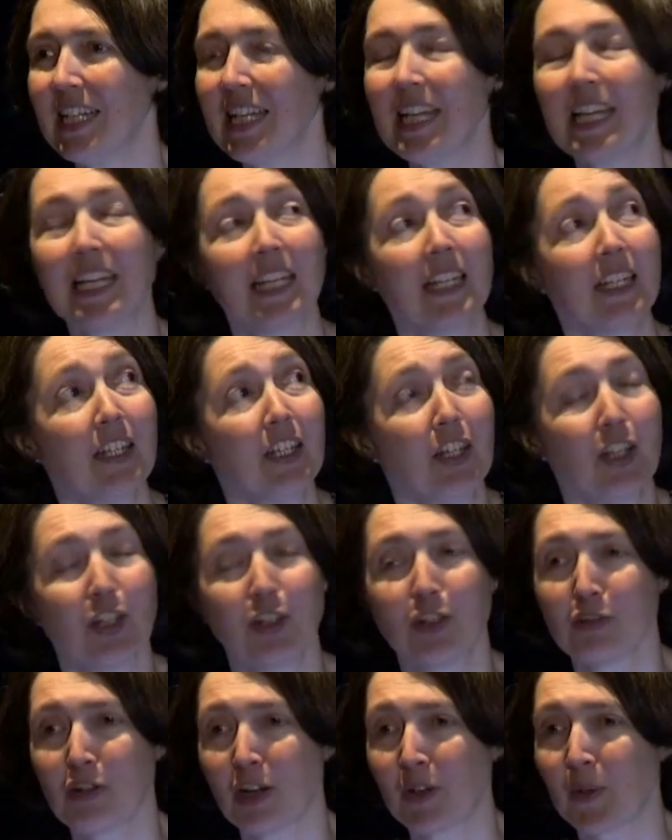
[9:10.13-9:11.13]
in
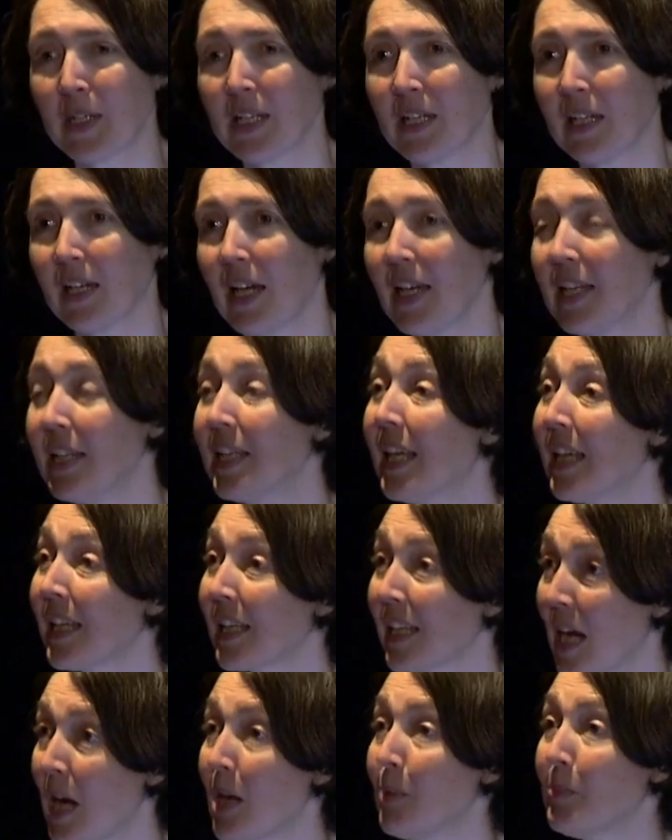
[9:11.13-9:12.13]
growing and
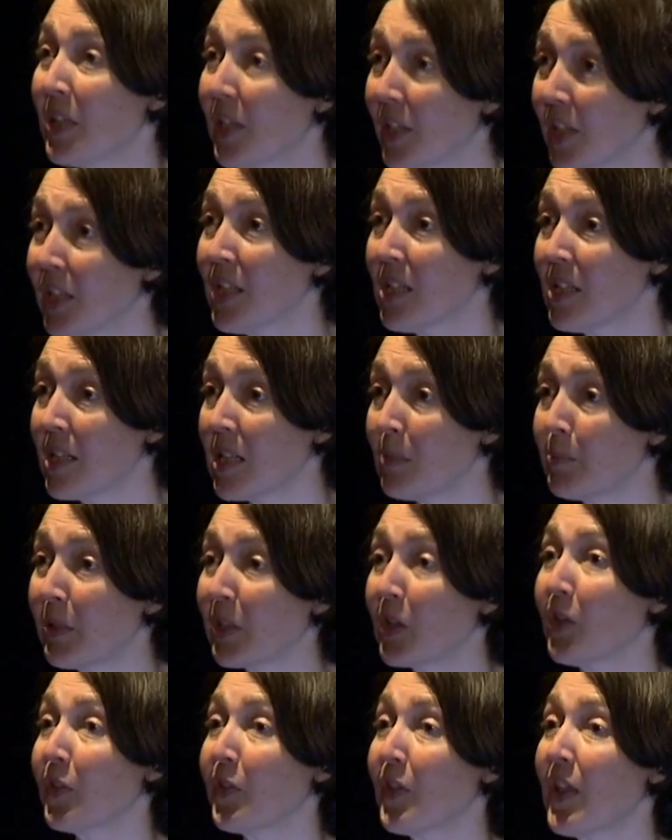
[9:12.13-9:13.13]
it coming earlier
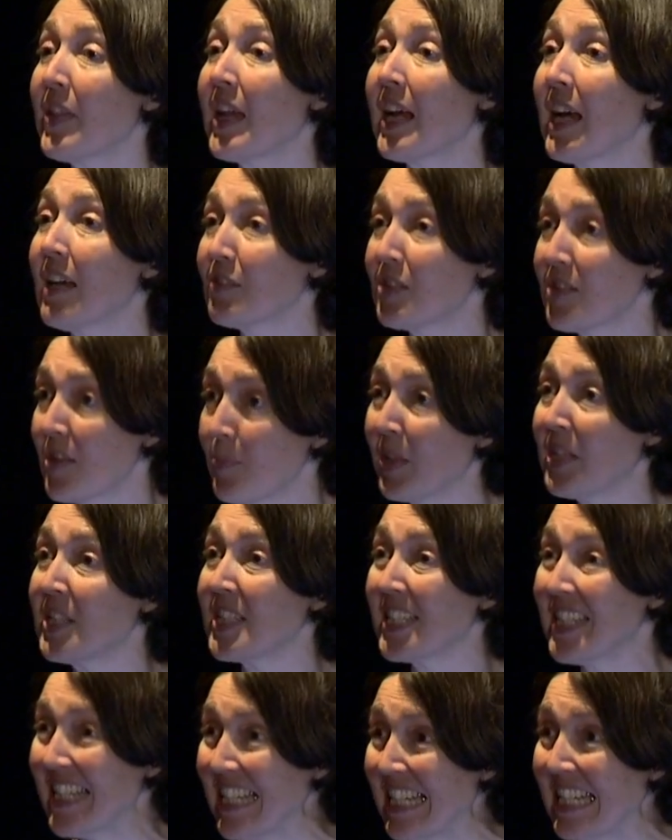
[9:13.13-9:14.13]
because then they have something
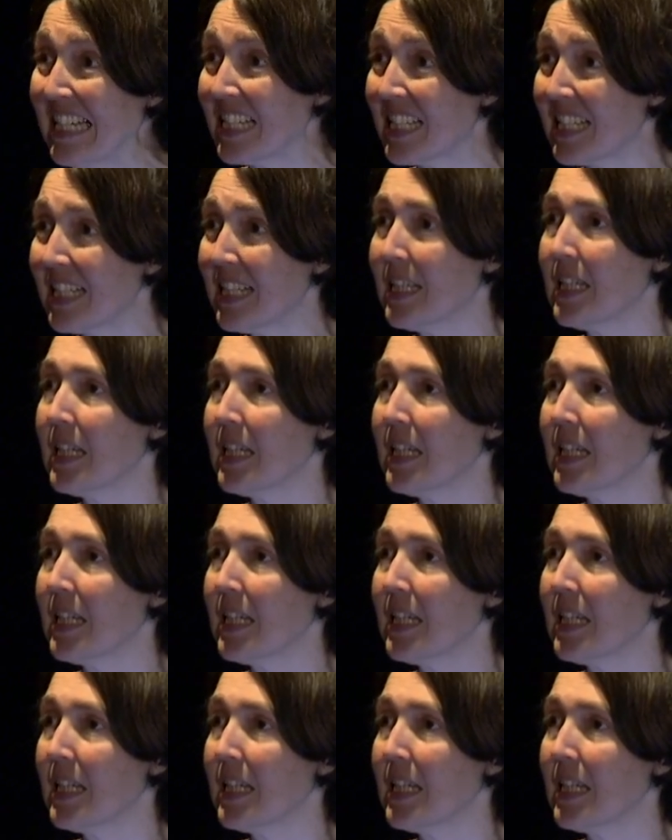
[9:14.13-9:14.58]
to eat